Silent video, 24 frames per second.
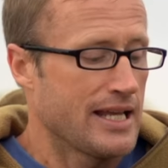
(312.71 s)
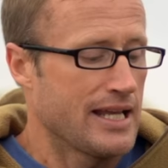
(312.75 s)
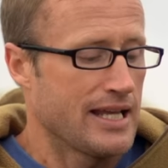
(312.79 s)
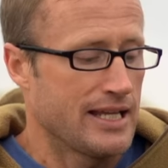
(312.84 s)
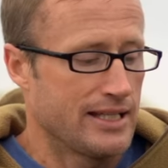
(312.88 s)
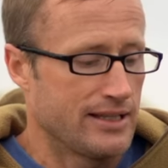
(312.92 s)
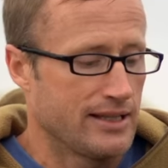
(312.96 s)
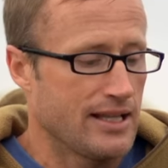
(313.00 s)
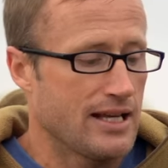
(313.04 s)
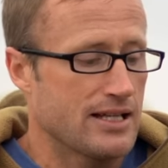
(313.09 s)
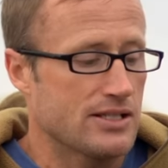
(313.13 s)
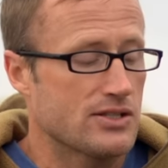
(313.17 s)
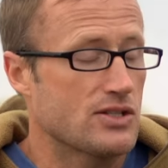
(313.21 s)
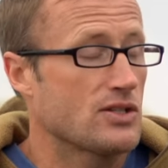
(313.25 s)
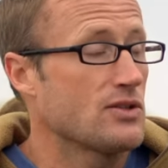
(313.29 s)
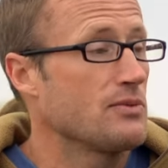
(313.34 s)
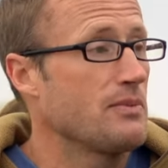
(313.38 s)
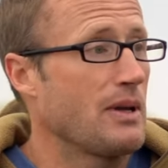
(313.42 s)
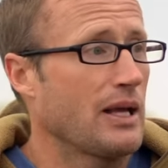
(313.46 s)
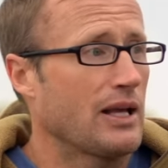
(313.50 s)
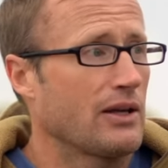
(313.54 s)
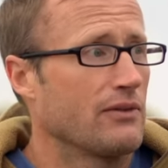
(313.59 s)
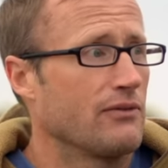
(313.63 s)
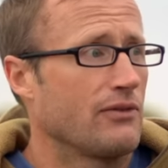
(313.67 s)
unless you
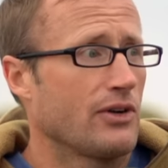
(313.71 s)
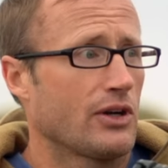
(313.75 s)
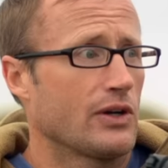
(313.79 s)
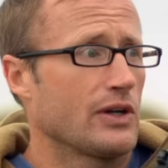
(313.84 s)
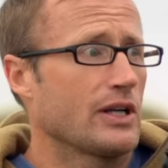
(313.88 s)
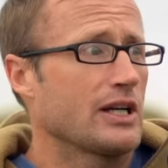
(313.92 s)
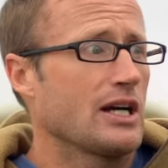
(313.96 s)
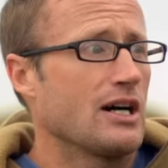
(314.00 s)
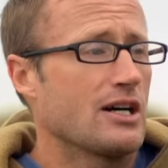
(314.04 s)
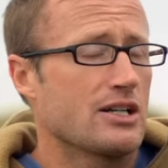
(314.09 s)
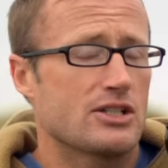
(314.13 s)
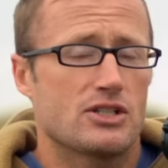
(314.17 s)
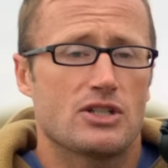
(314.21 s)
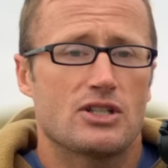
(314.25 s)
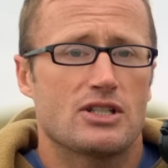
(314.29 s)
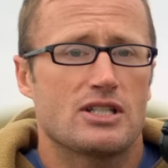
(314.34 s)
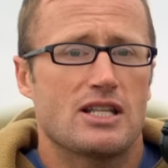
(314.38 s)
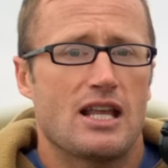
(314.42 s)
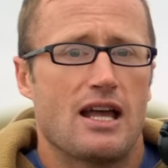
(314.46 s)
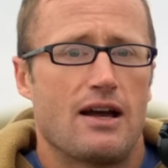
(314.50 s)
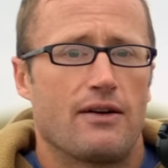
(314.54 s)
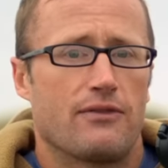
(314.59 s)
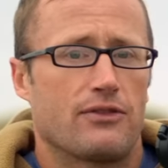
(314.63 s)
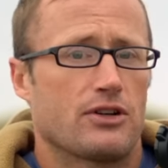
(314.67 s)
make a very
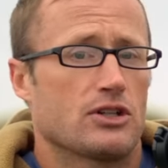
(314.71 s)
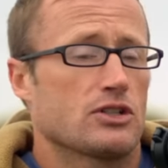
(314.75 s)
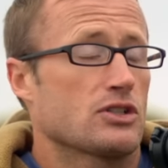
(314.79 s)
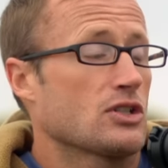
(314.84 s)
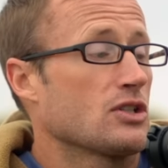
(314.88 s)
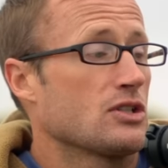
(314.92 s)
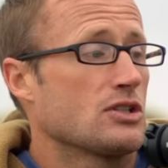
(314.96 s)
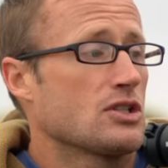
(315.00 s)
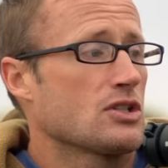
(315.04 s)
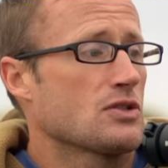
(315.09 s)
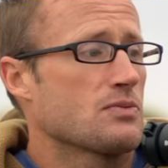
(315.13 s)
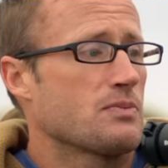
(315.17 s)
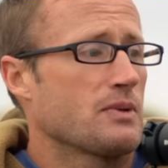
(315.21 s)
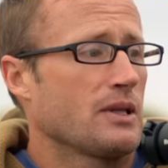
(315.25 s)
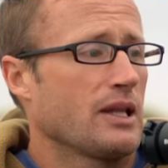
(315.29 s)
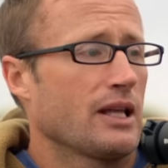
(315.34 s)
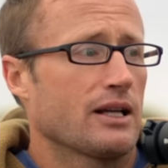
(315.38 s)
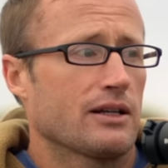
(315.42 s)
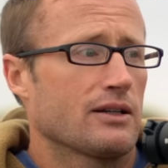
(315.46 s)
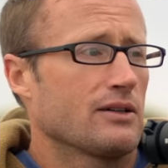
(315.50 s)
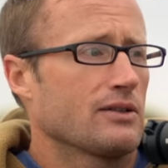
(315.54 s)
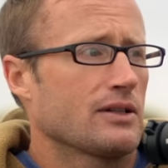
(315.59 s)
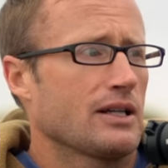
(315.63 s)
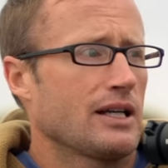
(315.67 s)
conscious effort to just be
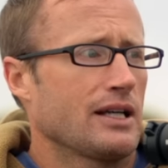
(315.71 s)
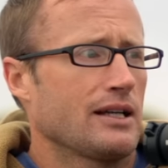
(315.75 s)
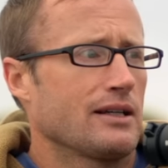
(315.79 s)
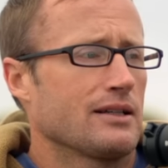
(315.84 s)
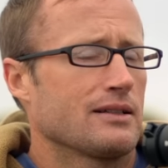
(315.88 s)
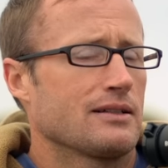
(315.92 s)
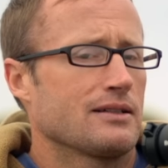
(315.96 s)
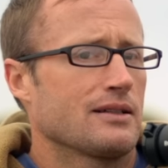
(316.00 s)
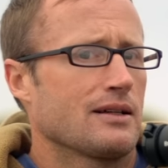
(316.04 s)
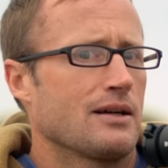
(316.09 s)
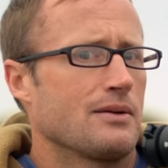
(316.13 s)
like, okay,